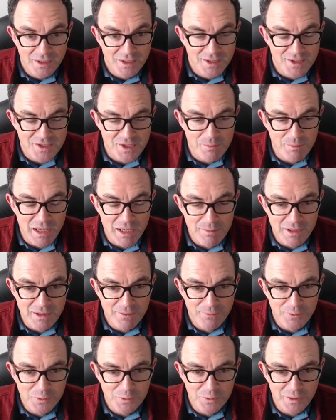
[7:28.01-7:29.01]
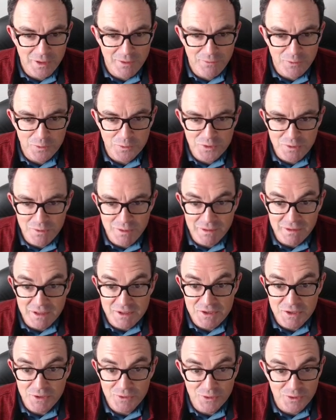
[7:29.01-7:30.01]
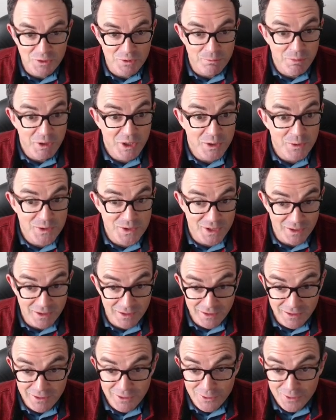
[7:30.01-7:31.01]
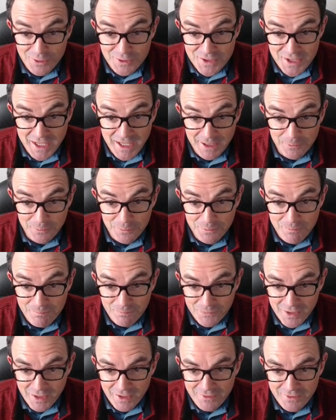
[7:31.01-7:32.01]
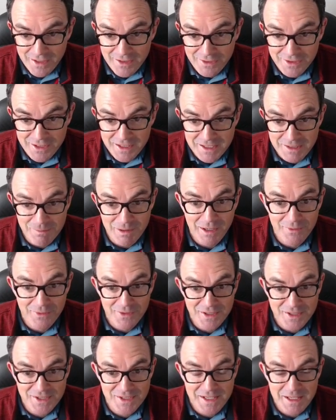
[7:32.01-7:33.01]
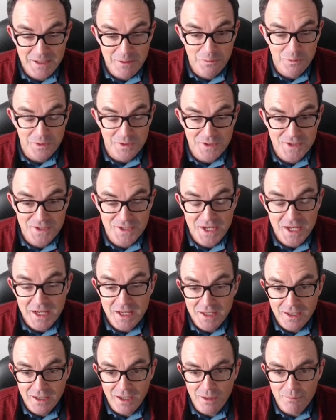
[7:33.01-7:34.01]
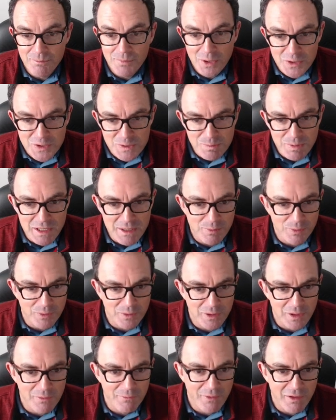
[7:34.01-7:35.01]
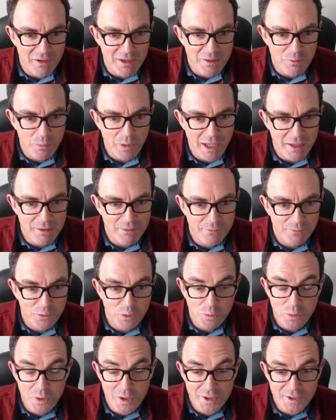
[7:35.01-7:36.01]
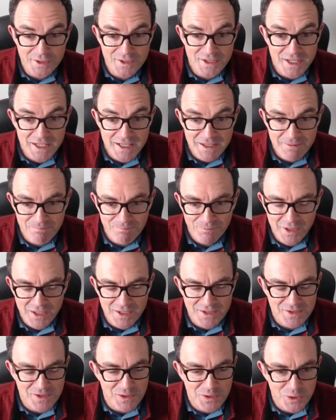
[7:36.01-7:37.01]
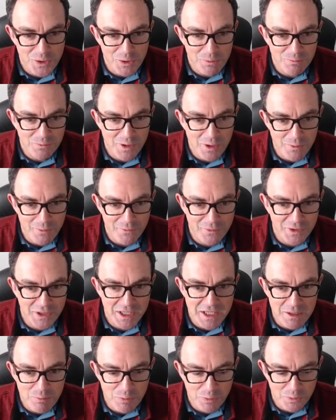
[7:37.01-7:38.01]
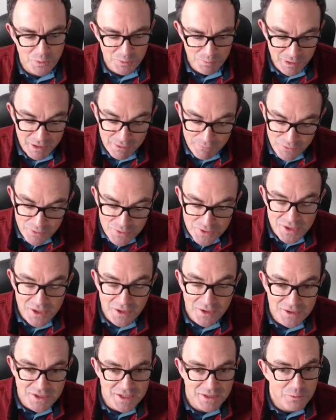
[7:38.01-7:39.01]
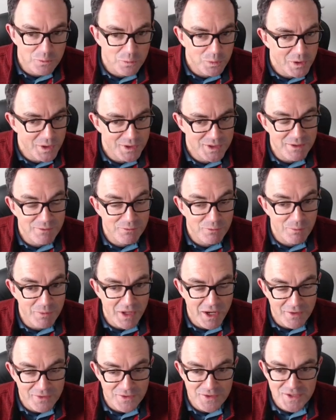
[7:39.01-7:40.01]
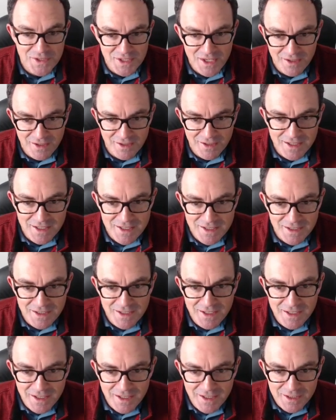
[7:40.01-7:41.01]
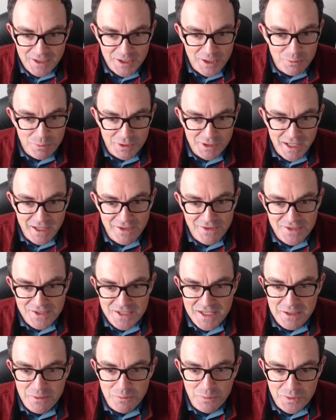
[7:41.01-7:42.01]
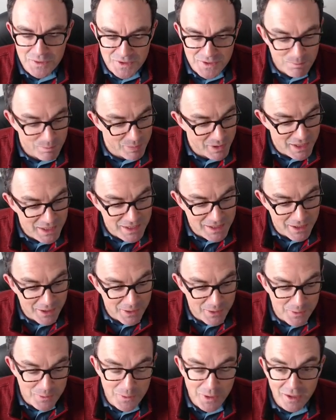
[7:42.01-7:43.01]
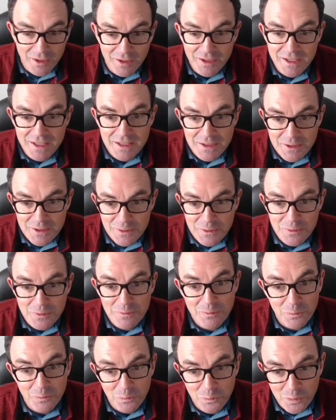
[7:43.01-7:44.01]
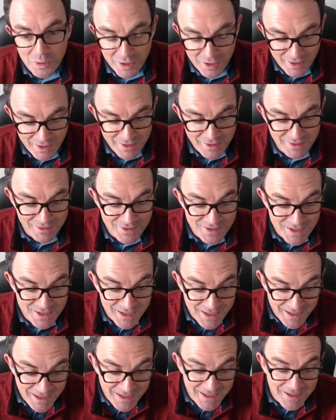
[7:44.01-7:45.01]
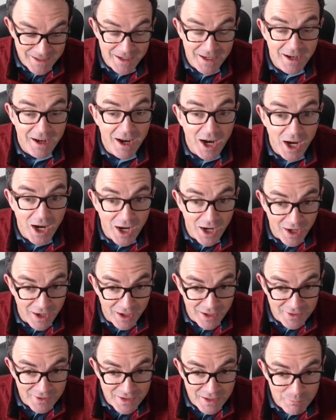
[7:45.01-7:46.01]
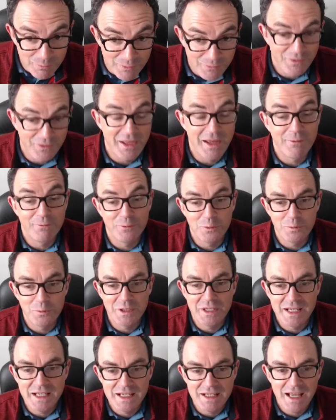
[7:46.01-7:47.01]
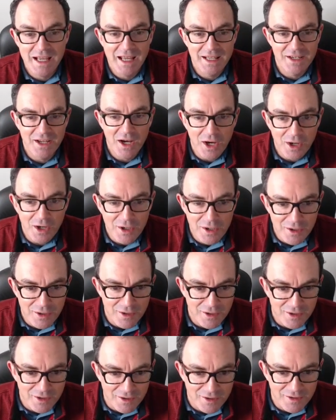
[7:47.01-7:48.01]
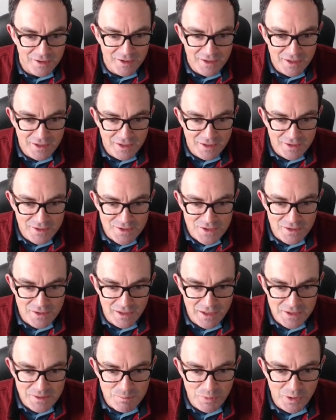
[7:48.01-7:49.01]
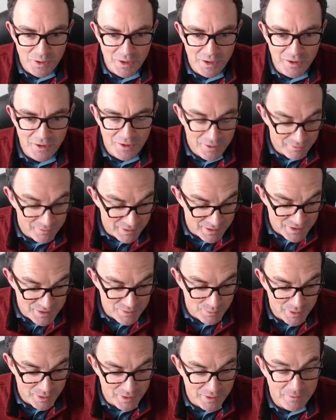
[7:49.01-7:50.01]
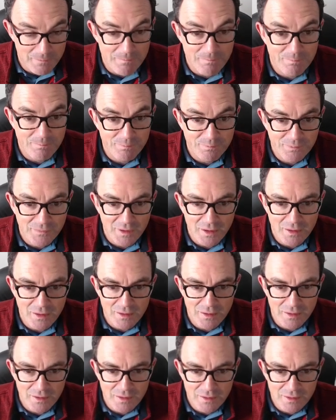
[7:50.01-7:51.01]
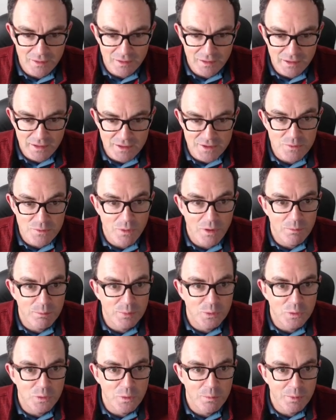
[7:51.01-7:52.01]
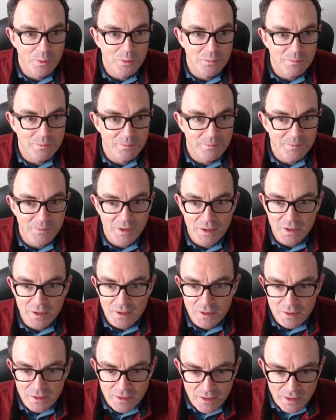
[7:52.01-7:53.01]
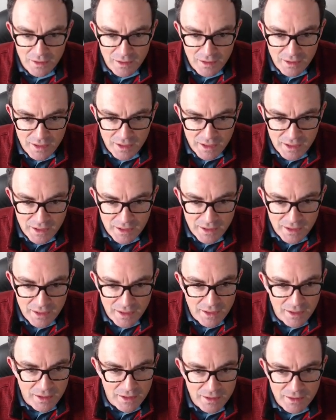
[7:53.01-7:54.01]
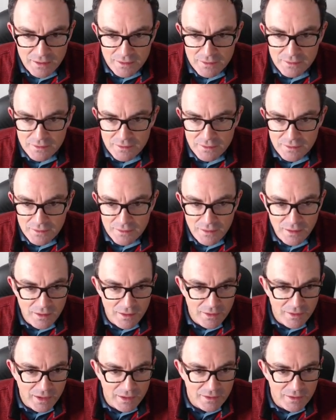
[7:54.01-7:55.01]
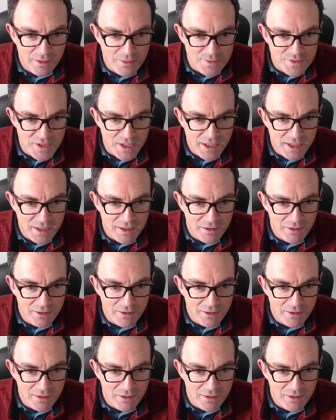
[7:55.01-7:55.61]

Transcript: So maybe if you're if you're doing this on your computer, look down and then think about this sequence. And most people are very aware of QWERTY as the top row of a keyboard, but if you started QWERTY from the other side, you would get the sequence P O I U Y T, and then therefore we need an R. So let's put R into our into our bauble, and that goes here.